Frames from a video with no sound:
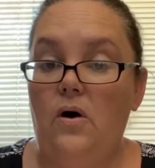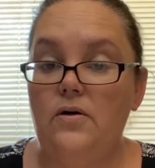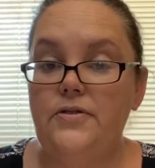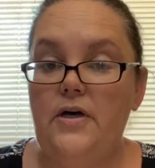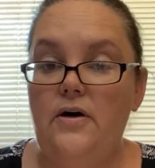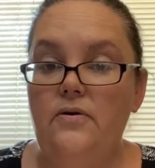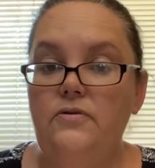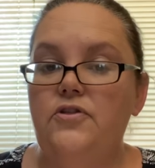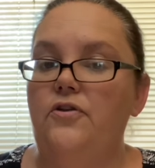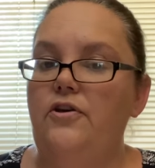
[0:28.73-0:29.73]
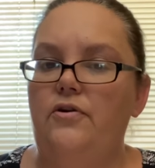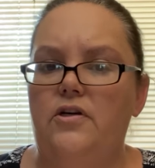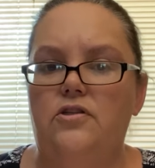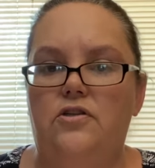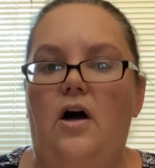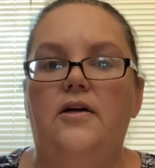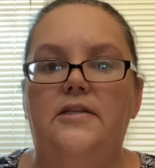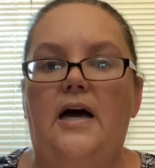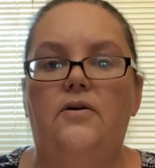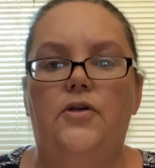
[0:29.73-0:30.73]
also so that you can jot
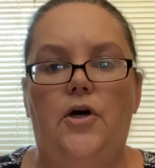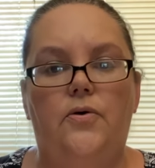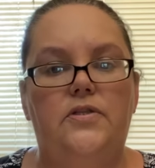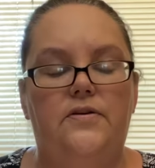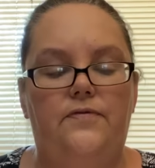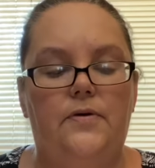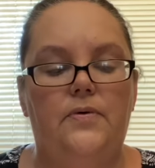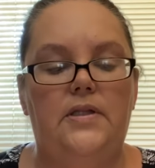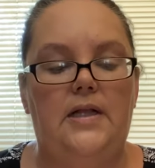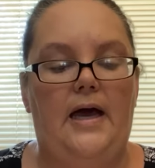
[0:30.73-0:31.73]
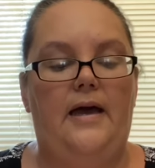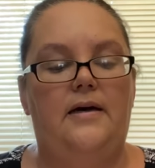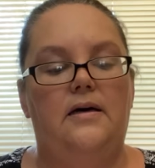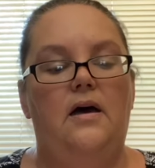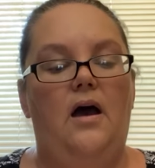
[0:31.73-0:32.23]
down notes if you would like.